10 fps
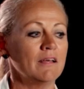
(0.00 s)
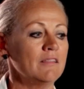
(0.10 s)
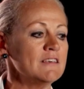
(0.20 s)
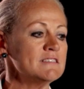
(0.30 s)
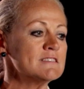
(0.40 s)

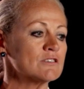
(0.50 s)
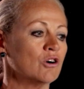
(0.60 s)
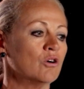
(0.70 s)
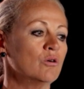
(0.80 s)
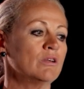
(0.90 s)
This is
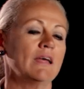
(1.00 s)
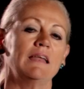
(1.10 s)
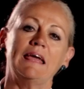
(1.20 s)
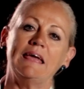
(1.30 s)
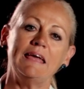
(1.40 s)
called an
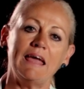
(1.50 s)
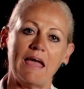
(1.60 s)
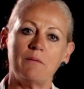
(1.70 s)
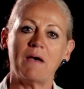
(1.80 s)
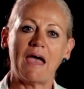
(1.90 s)

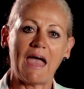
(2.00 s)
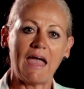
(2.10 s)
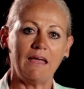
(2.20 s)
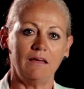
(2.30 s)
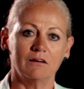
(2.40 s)

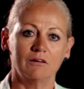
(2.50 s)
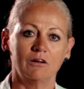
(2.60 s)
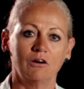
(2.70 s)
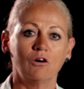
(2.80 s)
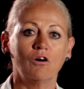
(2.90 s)
EMA,
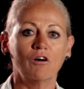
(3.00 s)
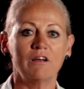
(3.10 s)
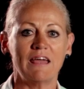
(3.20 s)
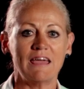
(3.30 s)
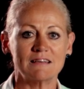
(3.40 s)
or
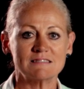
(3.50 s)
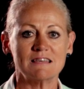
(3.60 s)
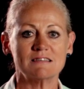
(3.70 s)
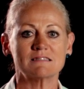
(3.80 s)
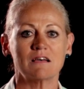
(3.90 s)
an
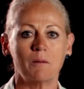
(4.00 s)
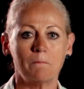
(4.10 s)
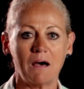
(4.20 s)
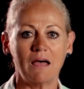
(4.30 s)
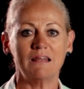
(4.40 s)
excess
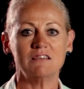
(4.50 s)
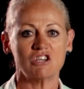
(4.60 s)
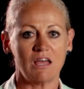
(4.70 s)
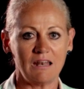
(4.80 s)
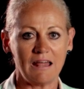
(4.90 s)
mileage
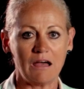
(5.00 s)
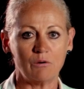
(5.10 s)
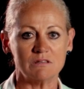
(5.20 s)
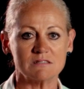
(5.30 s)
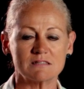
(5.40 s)

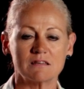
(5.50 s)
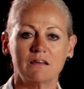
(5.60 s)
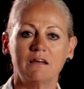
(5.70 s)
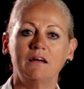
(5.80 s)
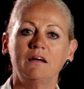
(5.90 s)
allowance.
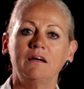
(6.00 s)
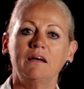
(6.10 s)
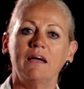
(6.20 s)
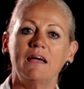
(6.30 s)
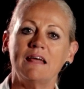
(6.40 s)

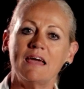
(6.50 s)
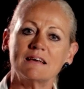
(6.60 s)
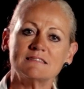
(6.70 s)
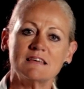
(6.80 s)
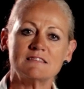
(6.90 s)
An
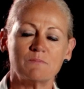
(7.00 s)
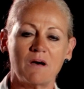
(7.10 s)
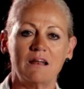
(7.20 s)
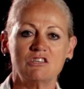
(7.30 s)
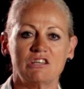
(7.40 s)
excess
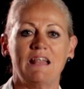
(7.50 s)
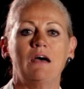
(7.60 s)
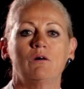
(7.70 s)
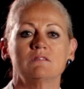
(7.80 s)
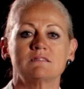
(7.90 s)
mileage
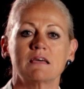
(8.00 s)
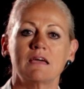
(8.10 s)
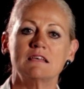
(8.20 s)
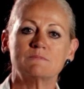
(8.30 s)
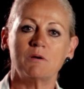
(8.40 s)
allowance
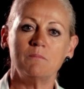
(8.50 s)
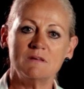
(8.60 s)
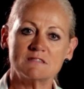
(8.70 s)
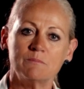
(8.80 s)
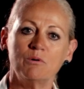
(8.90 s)
is
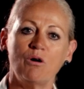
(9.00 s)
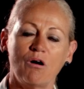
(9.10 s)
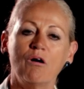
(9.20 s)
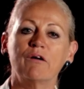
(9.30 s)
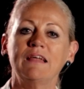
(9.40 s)
permissible
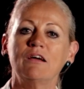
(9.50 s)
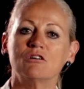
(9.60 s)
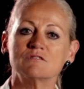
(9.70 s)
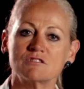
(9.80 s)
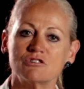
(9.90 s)
only
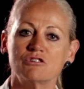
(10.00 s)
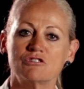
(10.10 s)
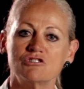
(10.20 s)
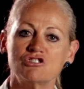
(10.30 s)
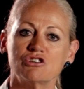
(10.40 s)
on
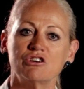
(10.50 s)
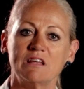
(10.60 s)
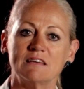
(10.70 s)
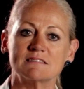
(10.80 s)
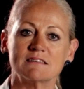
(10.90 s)
certain
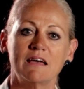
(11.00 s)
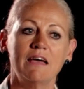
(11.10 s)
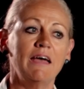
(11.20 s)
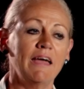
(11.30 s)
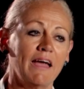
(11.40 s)
journeys.
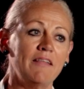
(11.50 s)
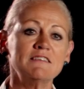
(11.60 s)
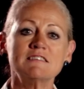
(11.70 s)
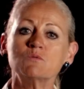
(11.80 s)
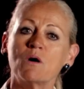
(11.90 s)
And
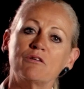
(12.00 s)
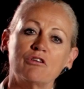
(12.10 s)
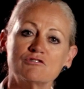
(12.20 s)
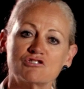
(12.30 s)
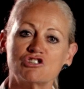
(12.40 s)
this is one of
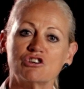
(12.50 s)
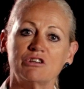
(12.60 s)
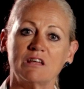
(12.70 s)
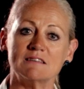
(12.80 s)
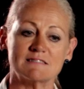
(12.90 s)
those
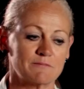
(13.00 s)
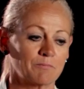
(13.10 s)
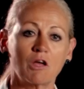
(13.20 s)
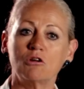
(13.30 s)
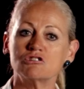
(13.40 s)
journeys,
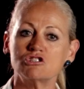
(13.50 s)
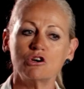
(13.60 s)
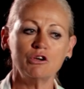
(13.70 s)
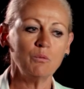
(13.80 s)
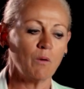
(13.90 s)
and I'll show
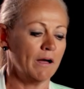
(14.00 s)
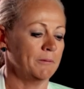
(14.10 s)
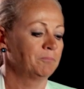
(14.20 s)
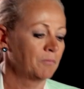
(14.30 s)
you why.